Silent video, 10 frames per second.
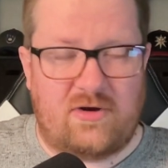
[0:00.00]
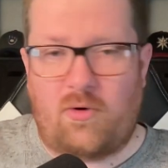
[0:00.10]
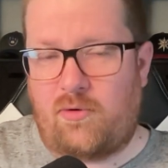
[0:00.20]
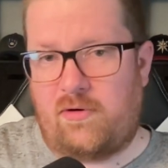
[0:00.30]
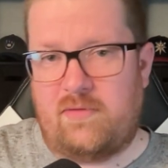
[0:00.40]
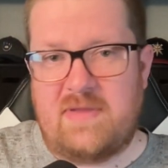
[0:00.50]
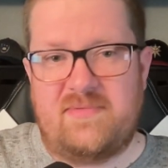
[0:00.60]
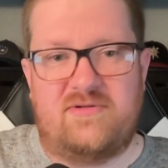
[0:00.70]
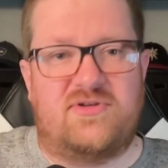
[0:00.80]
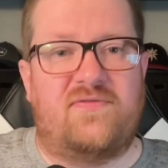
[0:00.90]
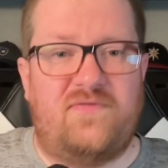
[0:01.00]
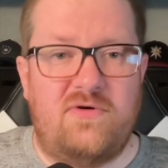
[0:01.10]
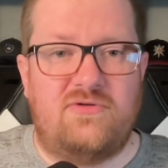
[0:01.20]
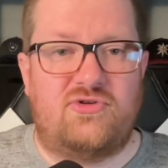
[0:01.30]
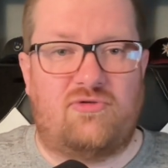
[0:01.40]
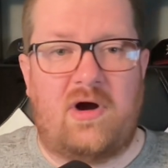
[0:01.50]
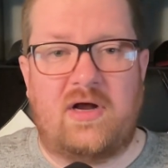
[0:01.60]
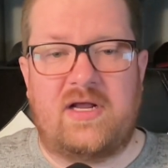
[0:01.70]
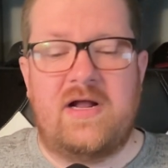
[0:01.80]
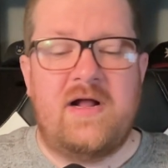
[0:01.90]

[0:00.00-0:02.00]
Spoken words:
or maybe there's a food truck,